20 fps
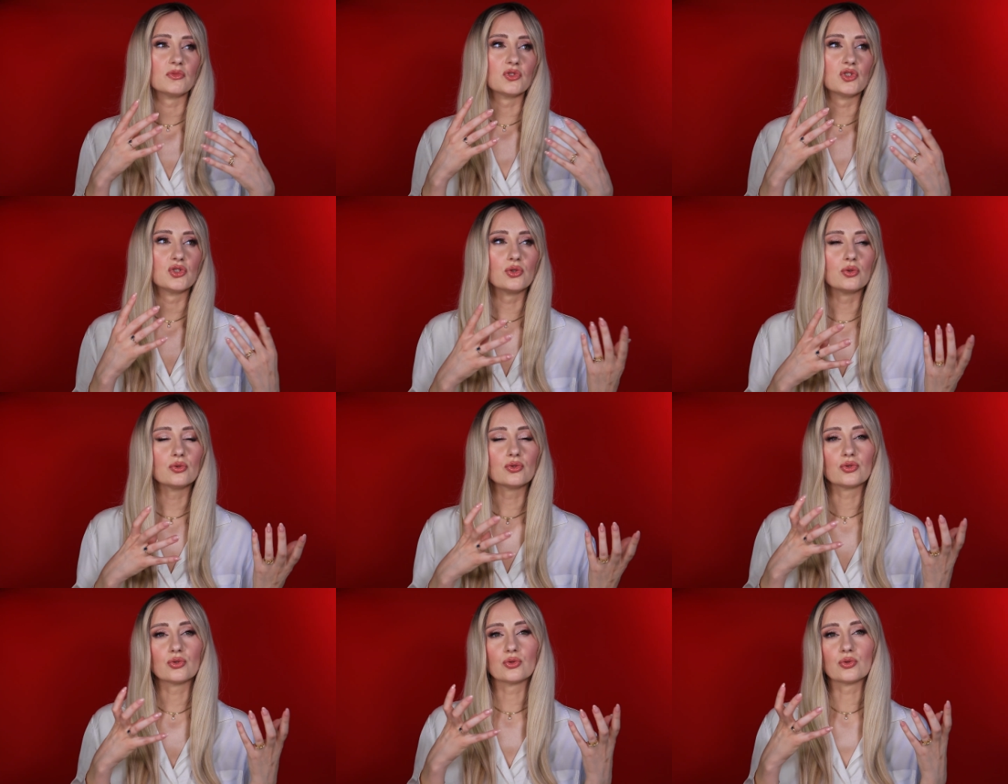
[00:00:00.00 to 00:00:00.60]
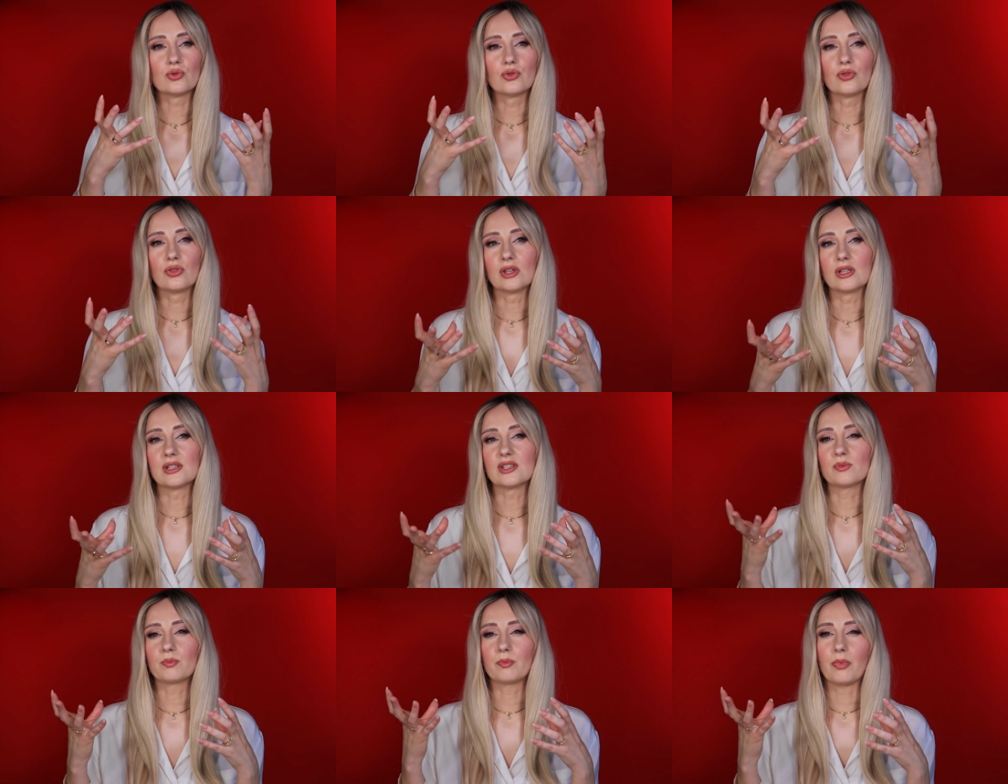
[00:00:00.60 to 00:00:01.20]
due to
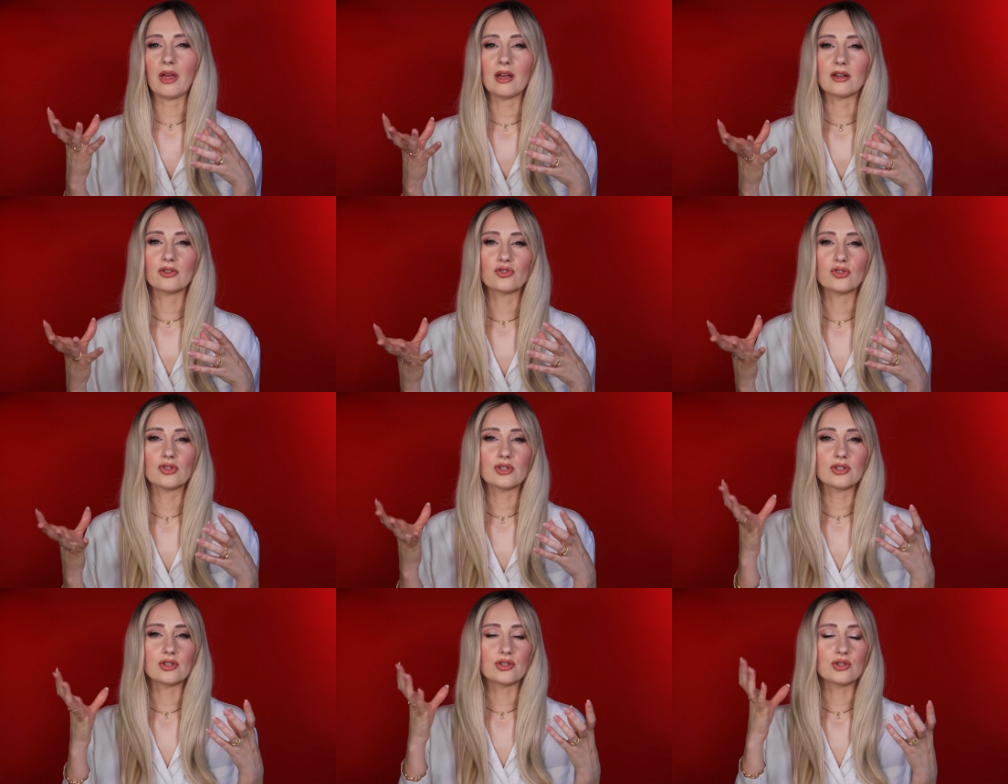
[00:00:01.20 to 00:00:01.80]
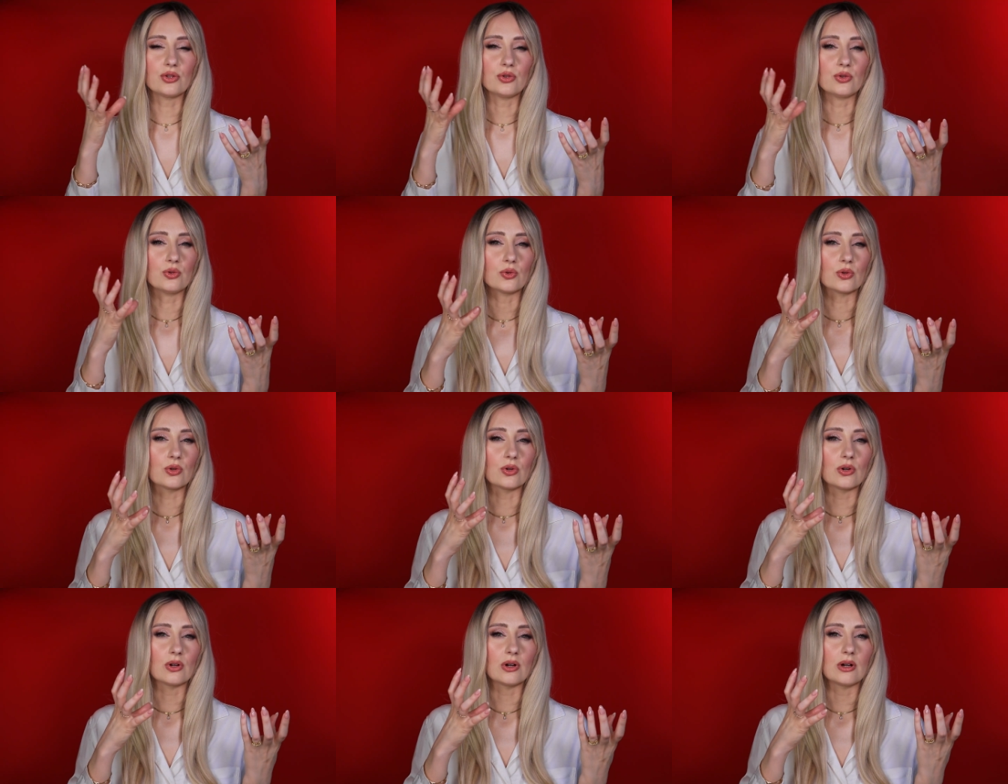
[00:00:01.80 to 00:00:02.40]
these patches,
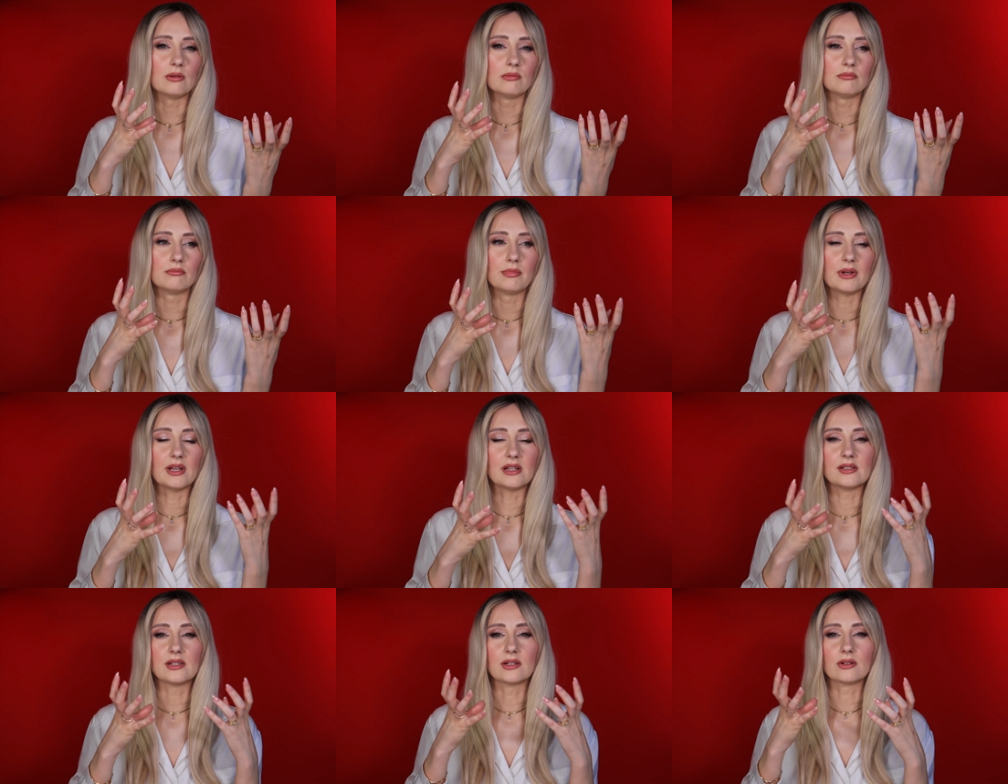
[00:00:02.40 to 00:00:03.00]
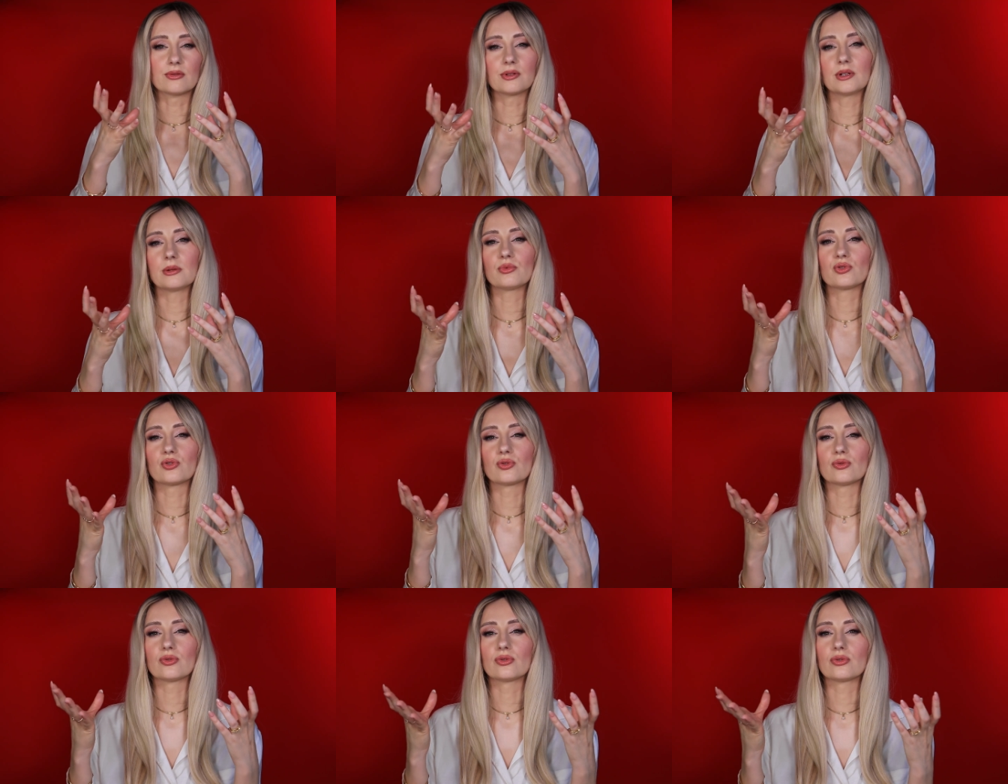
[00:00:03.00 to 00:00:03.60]
your basic cream
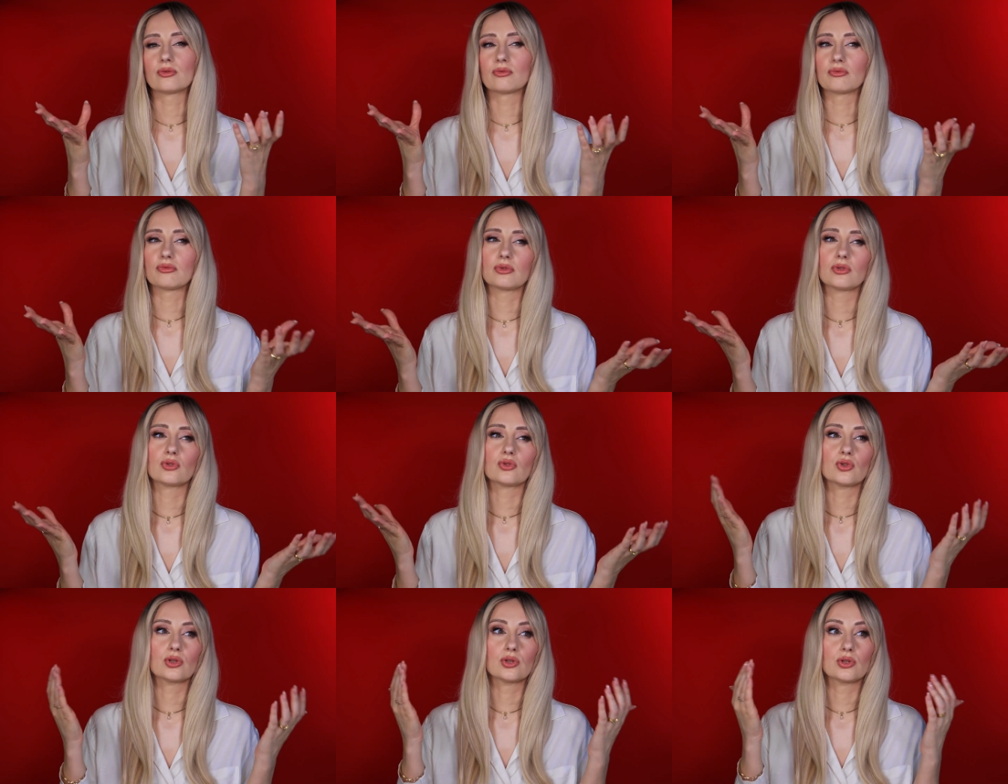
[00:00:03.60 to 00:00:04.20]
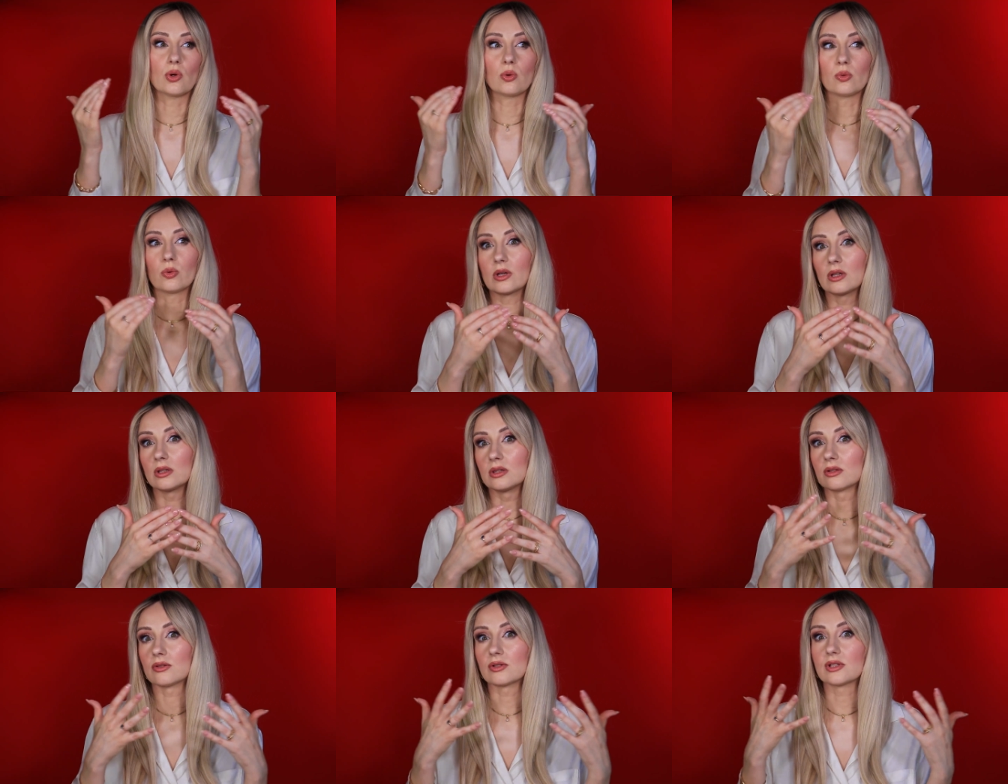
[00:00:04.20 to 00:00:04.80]
should
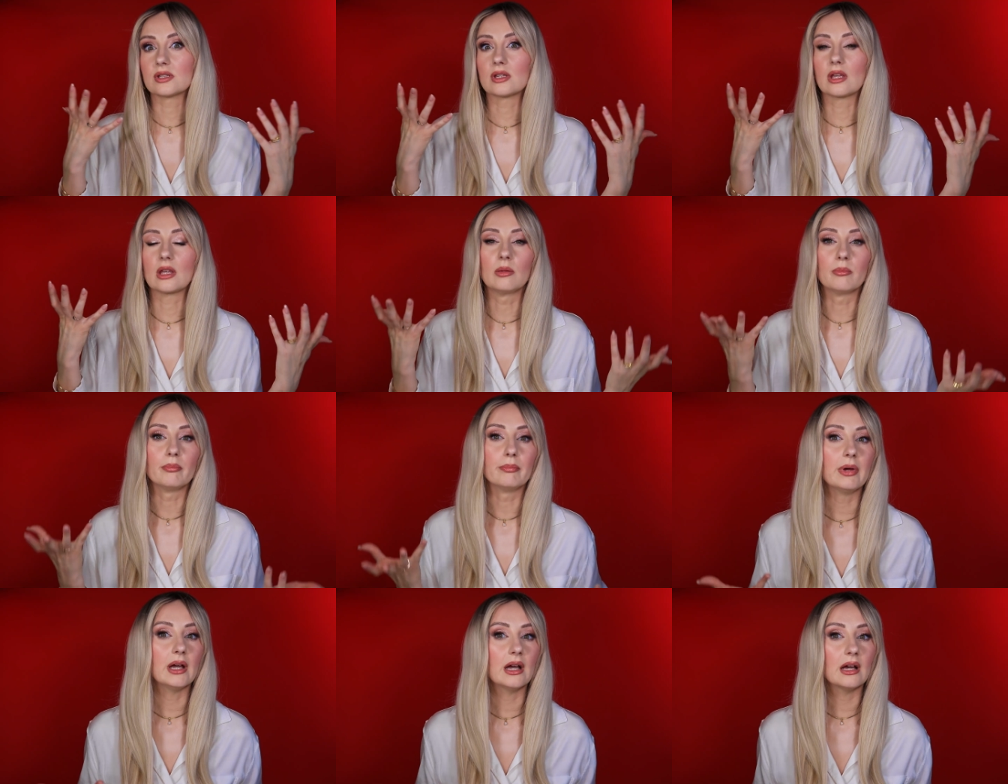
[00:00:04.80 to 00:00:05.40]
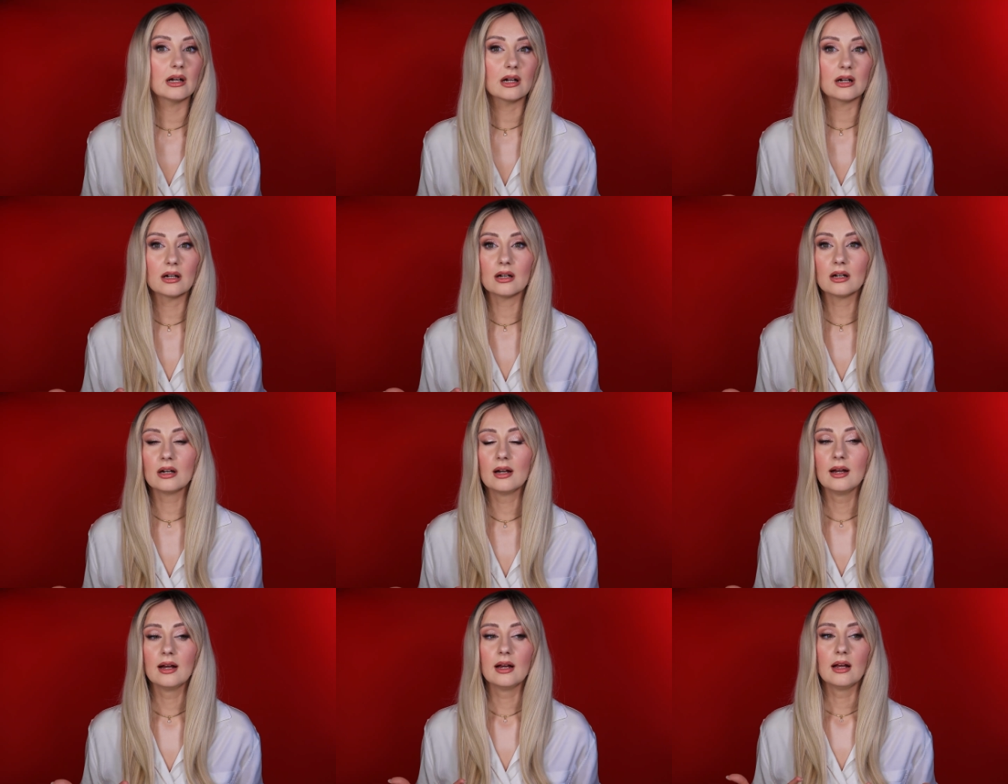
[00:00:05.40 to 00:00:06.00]
soak into skin
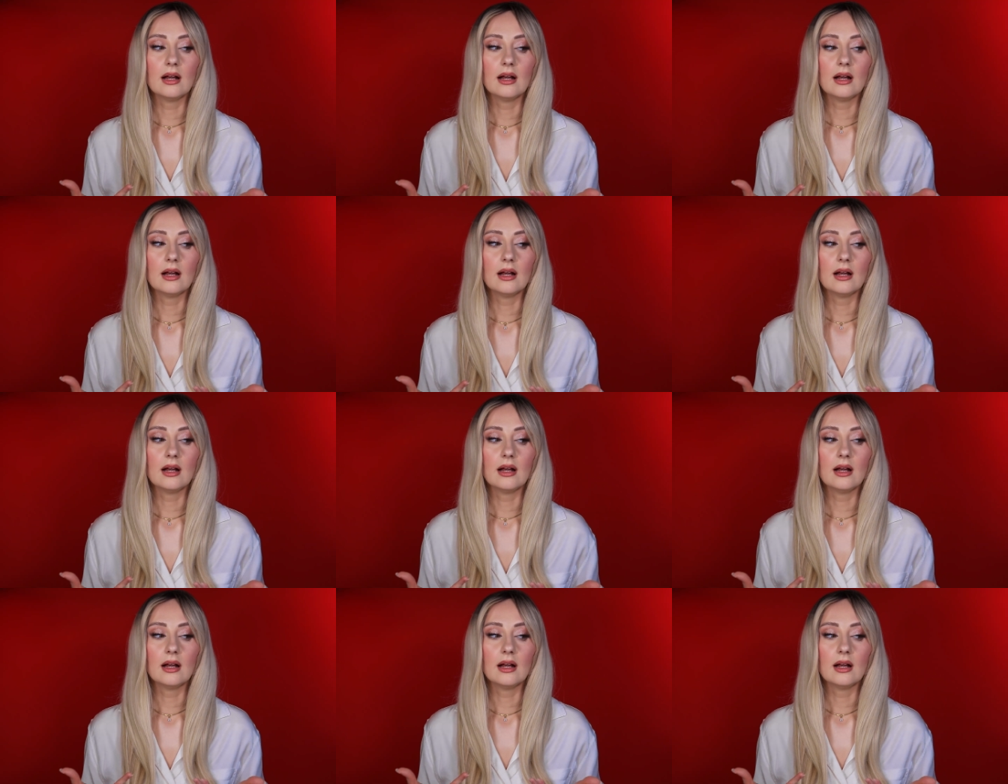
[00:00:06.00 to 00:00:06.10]
better.